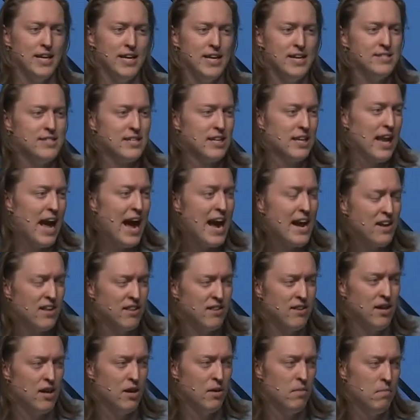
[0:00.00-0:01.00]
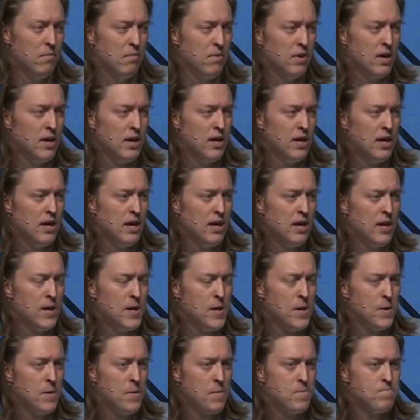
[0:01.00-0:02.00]
He's like them.
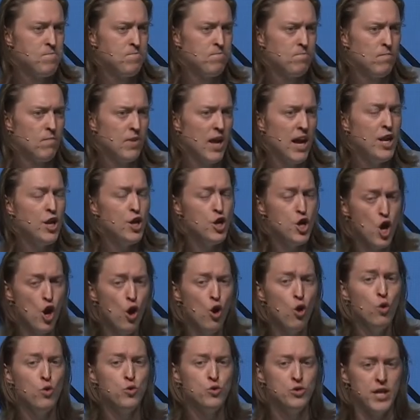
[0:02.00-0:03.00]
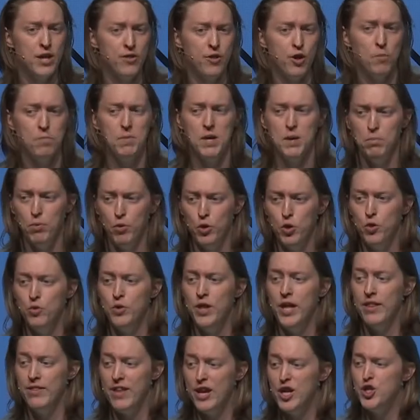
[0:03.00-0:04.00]
And he knows that they're people who
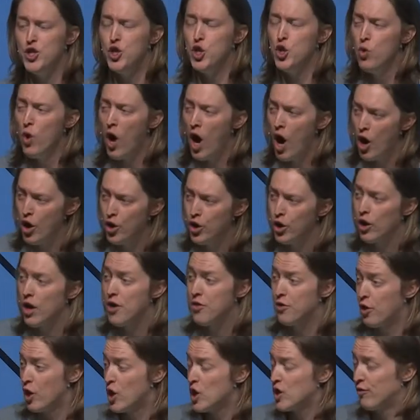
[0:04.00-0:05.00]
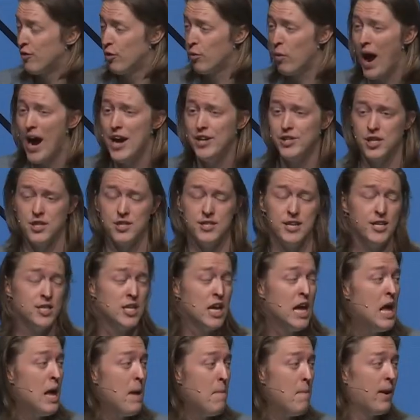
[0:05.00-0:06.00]
they, they, do hunger and thirst for righteousness
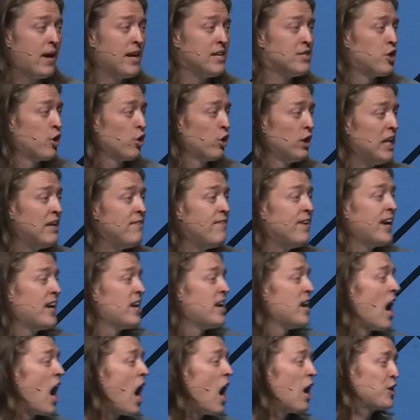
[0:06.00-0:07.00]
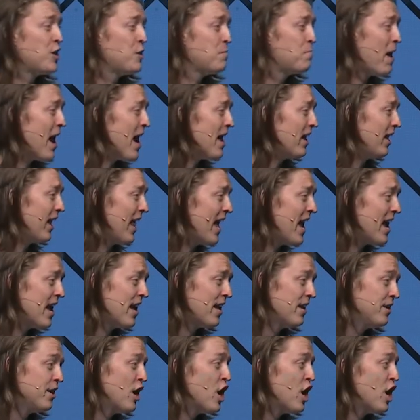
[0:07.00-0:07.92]
because they're living in an occupied land.